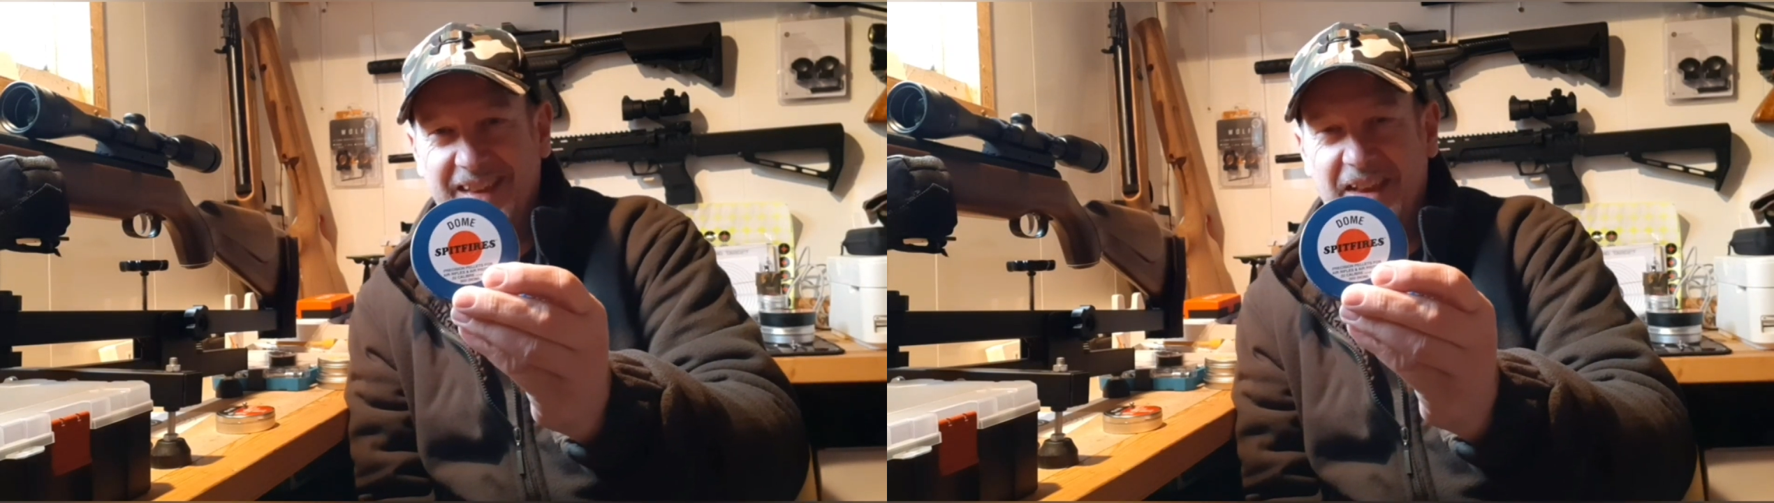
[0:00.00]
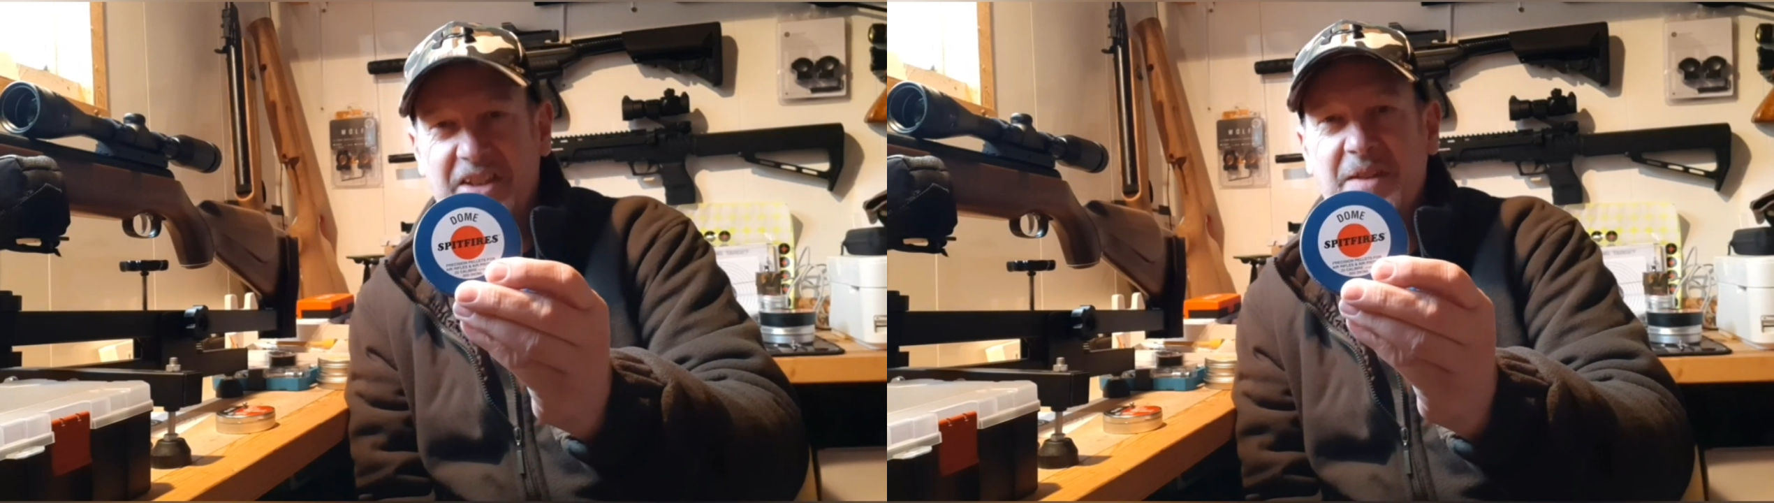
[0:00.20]

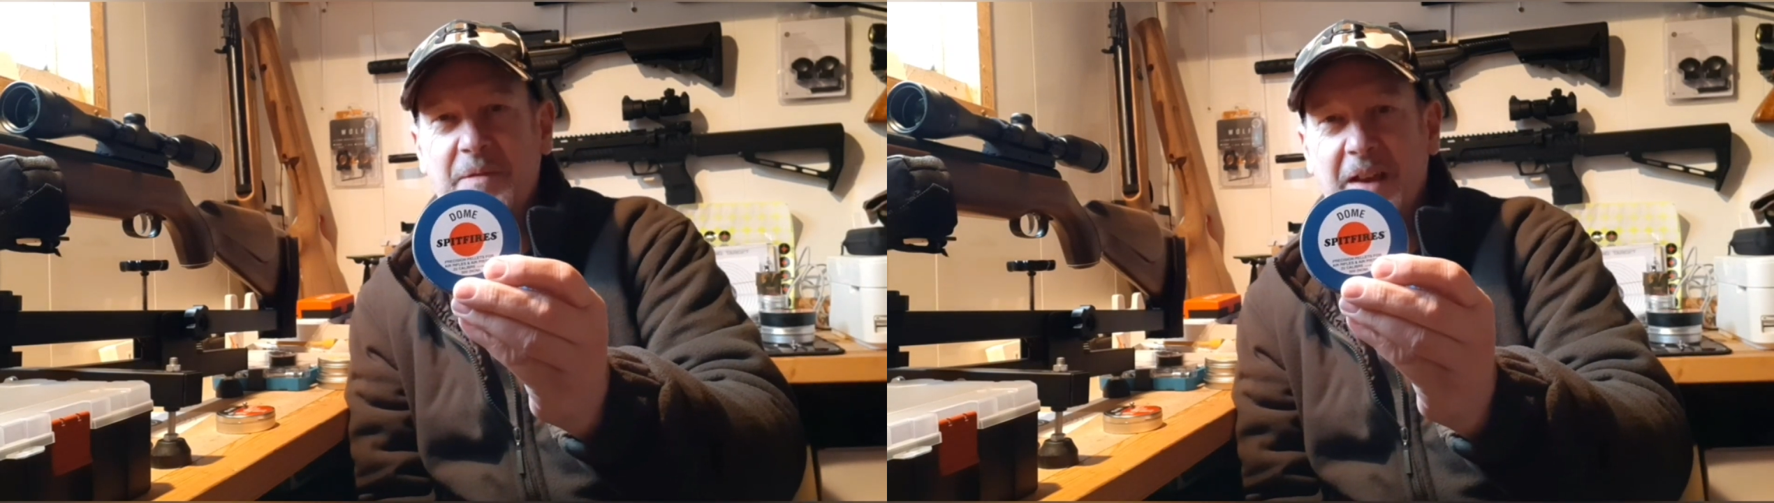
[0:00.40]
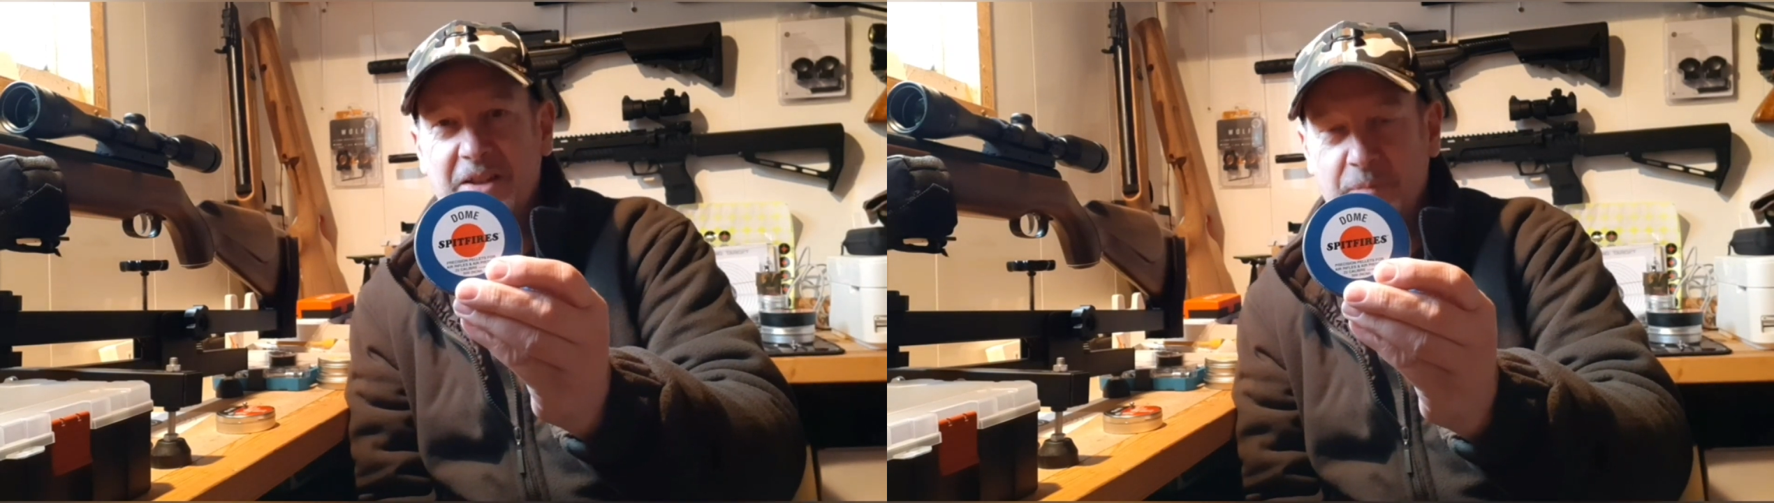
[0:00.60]

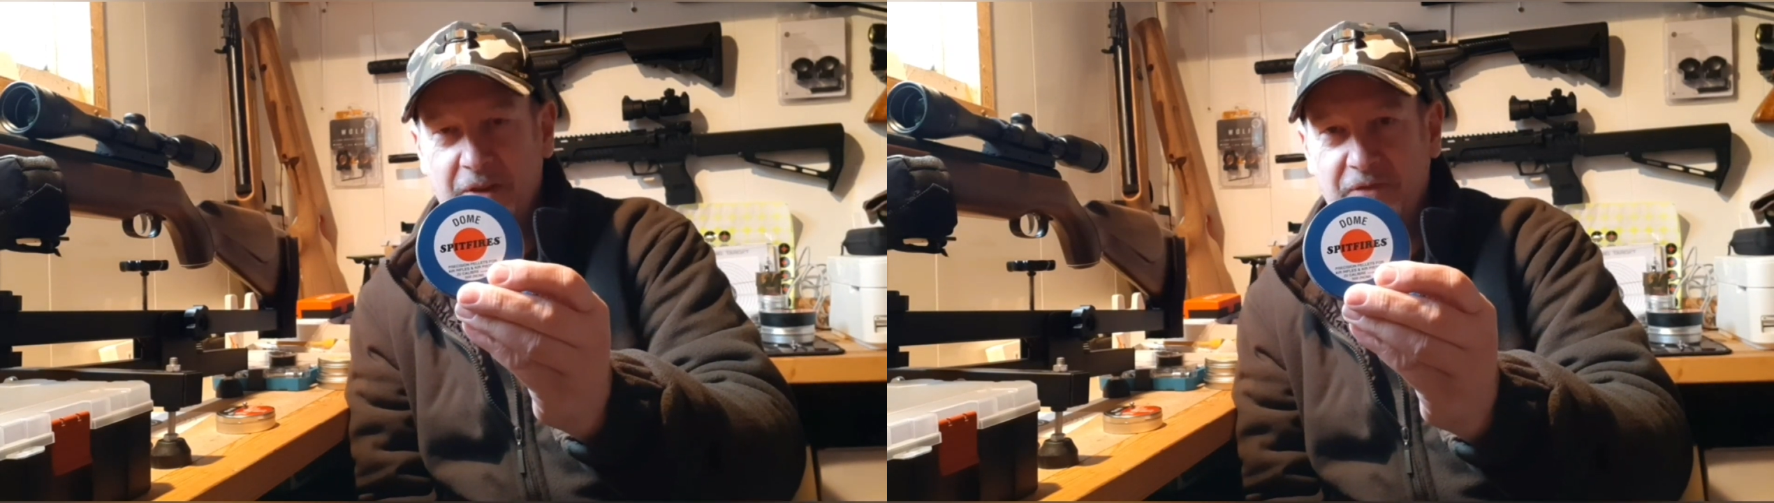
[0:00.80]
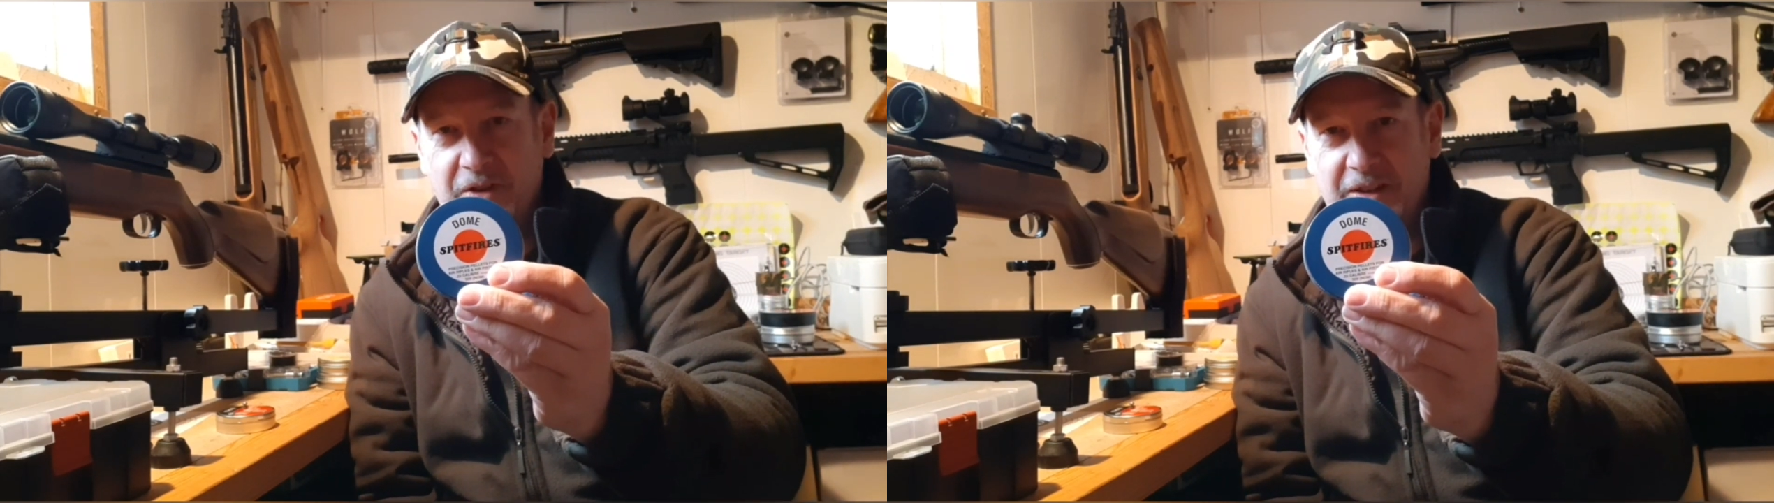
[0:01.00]
SMK
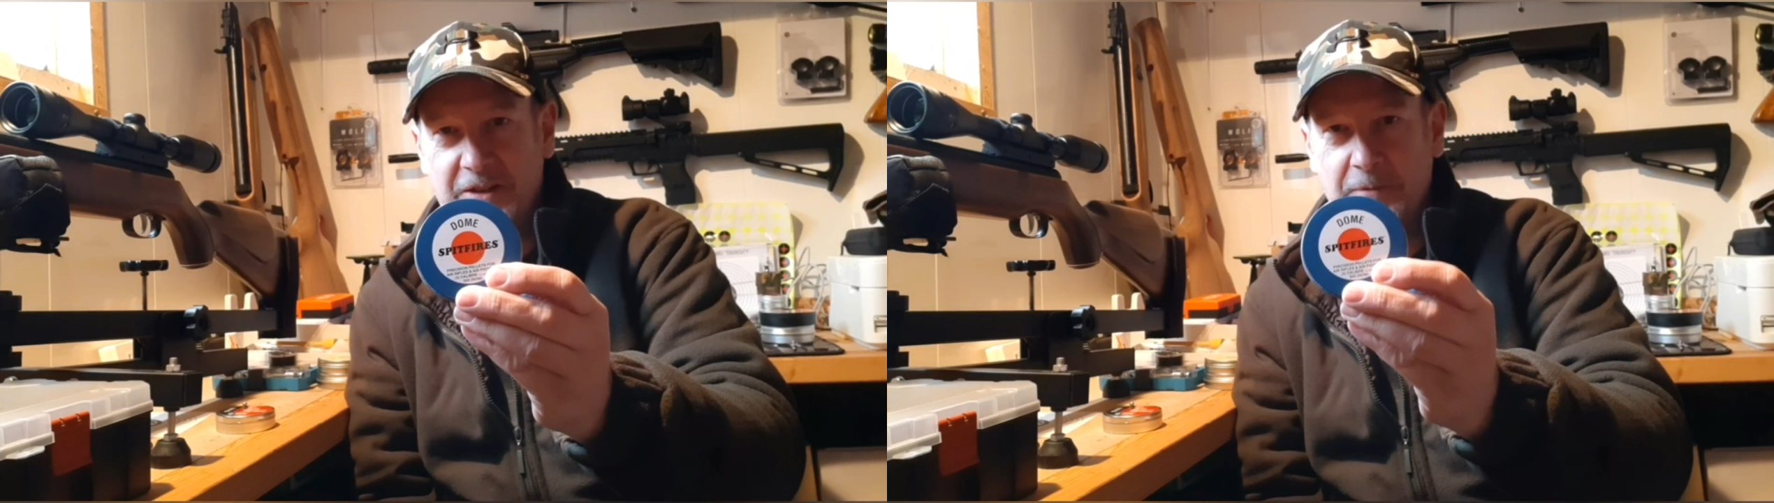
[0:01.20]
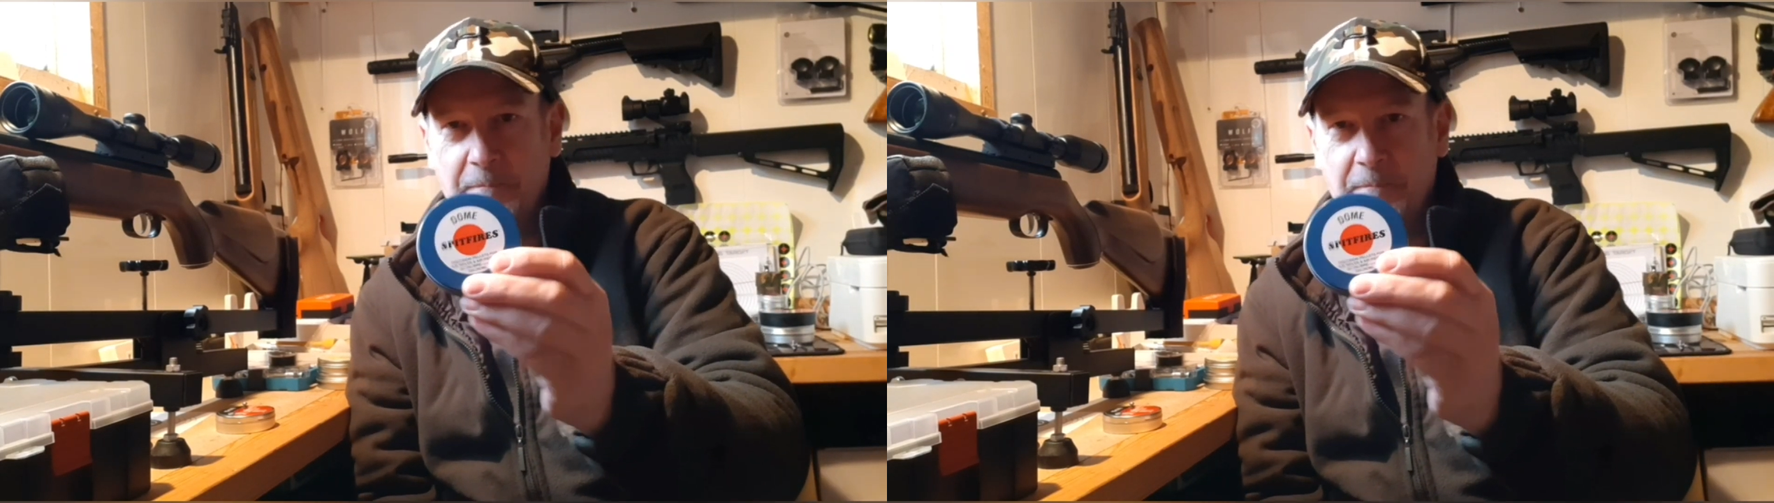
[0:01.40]
Spitfires.